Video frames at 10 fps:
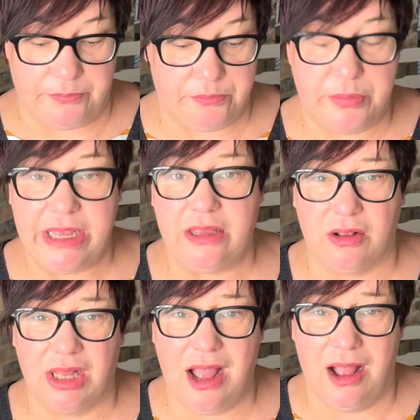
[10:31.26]
being
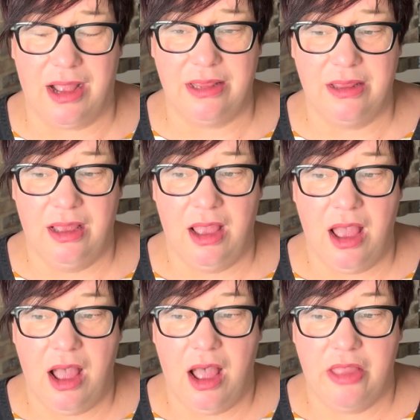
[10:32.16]
online,
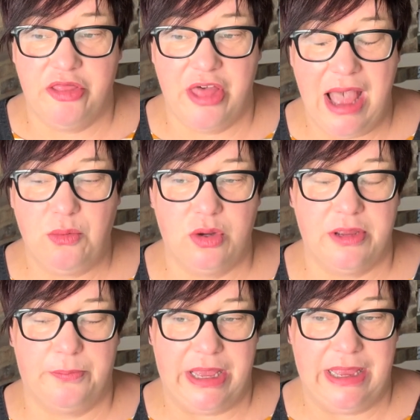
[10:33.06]
that would
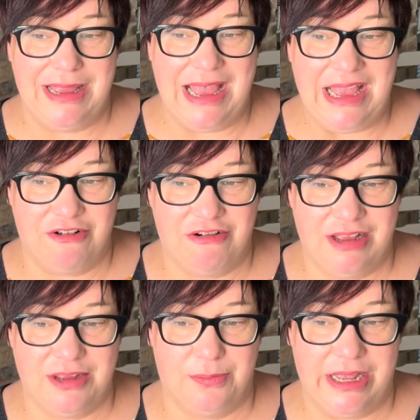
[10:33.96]
have been
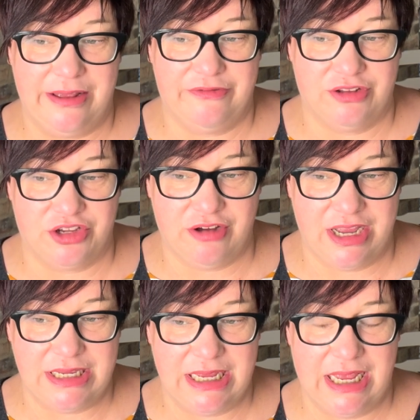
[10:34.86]
incredibly
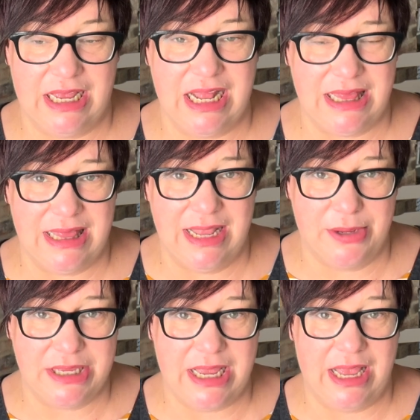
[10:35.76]
frustrating and
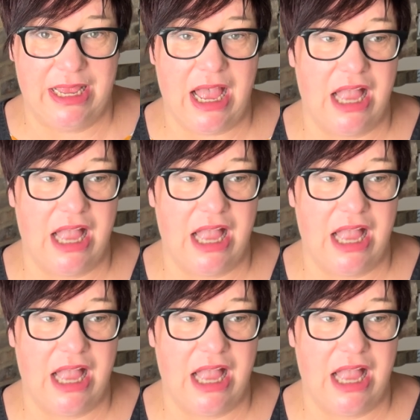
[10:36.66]
limiting,